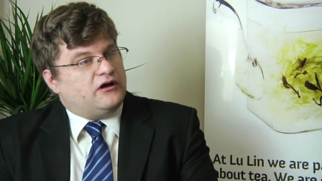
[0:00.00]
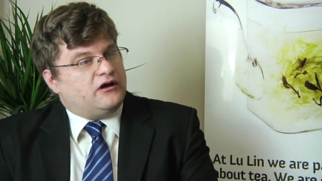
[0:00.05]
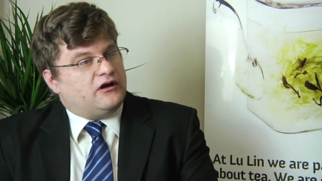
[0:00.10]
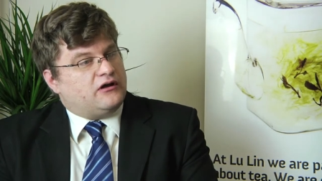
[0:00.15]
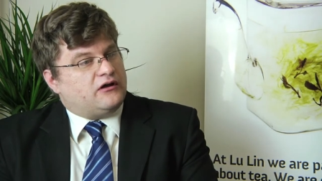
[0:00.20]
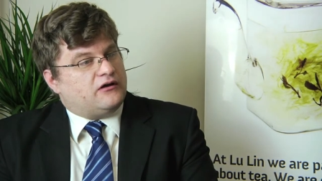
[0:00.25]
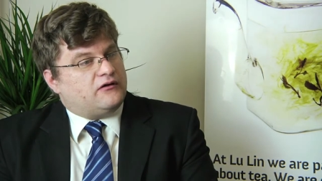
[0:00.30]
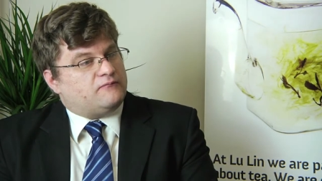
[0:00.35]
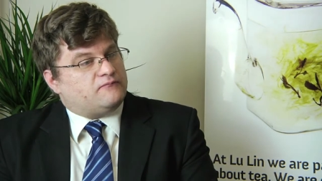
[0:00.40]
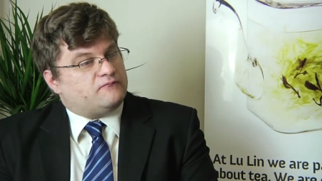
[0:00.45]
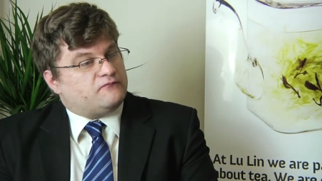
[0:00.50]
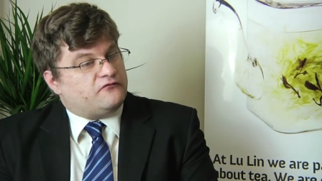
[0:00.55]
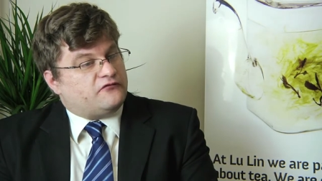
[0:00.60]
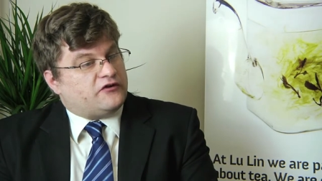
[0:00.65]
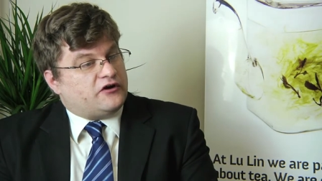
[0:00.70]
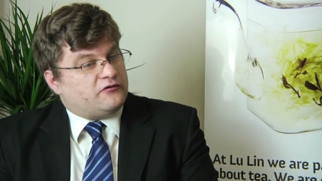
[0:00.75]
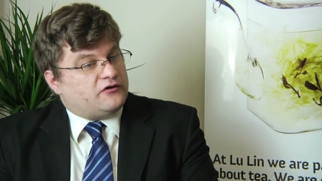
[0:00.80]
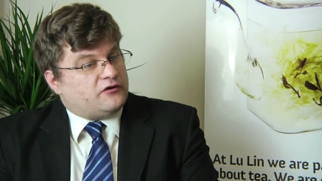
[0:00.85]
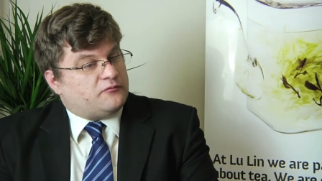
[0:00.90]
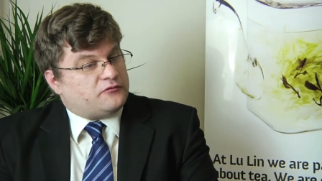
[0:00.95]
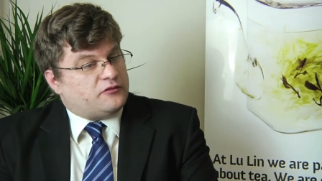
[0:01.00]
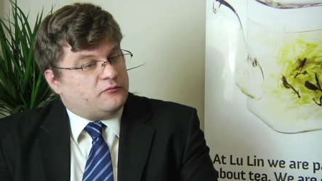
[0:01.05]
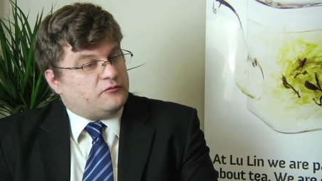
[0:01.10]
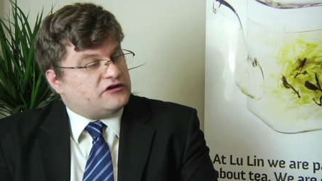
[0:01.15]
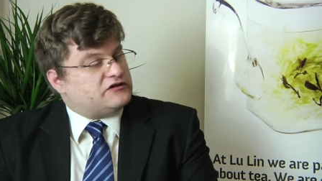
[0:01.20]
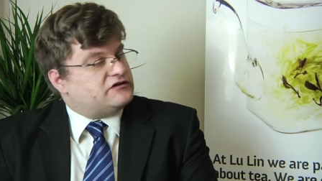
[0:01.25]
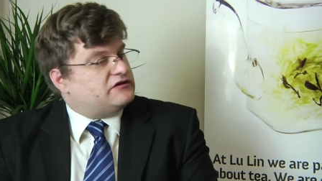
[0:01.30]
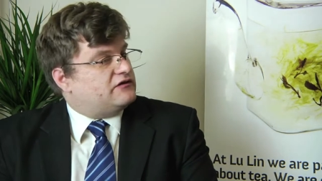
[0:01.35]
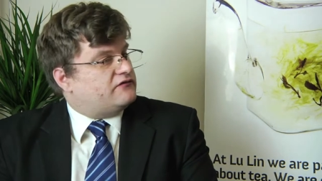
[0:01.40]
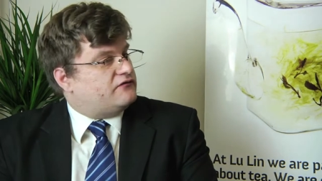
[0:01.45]
um, very
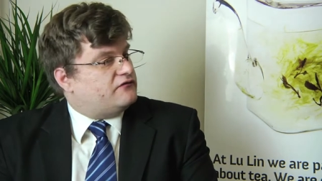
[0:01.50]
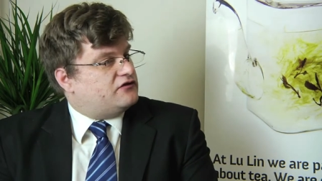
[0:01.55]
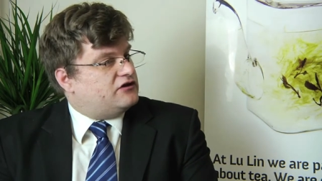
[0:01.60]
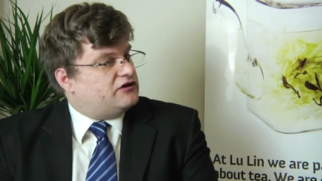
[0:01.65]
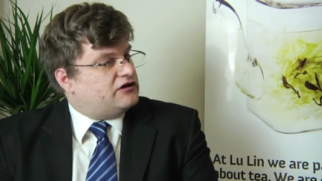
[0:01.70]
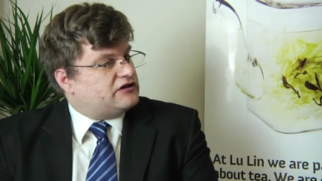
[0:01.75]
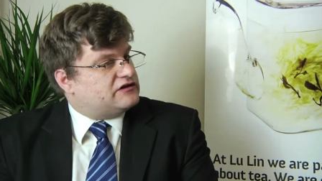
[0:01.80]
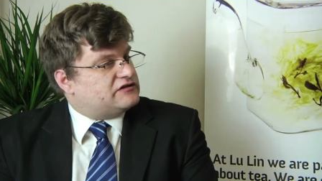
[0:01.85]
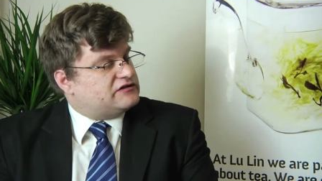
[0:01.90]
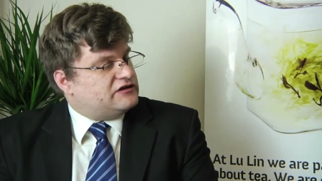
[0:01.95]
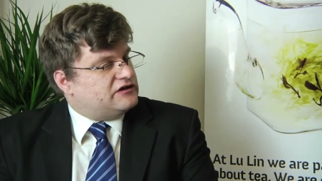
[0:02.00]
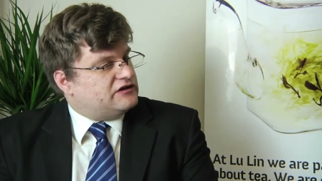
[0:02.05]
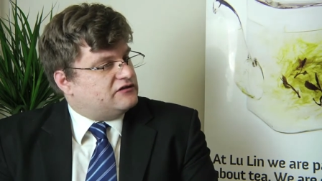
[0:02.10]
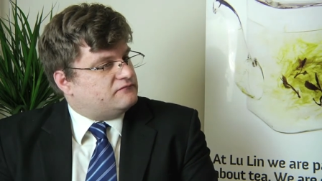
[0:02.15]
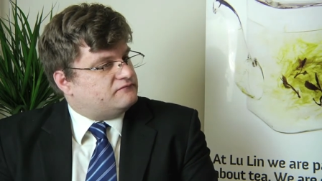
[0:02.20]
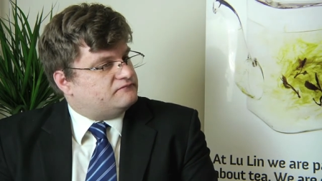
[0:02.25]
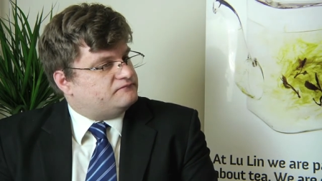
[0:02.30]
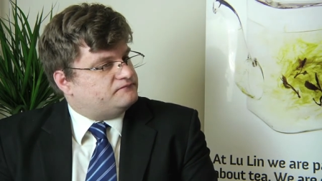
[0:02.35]
optimistic for the next year.